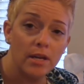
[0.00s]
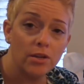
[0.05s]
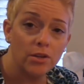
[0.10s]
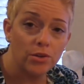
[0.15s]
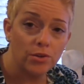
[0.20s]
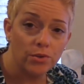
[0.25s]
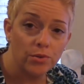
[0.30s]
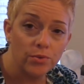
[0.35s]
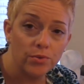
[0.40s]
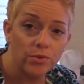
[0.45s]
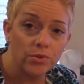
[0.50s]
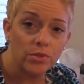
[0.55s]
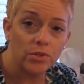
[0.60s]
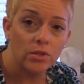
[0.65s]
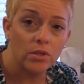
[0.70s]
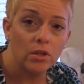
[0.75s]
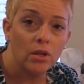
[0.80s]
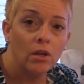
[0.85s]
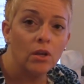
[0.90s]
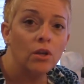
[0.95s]
I
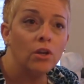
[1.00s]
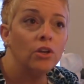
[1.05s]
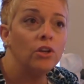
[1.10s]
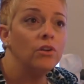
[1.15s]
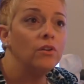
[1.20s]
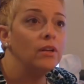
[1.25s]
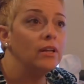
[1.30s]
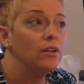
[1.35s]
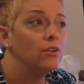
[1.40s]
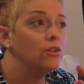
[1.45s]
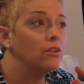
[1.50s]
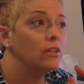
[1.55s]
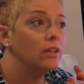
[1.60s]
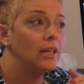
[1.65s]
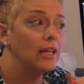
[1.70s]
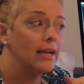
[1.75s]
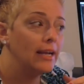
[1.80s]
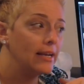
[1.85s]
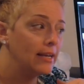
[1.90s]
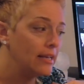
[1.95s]
use, you need good
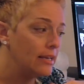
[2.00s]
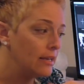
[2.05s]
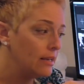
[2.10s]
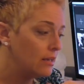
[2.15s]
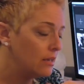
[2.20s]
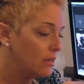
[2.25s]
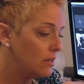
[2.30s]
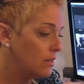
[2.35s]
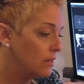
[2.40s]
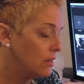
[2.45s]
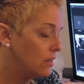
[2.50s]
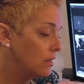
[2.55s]
lighting,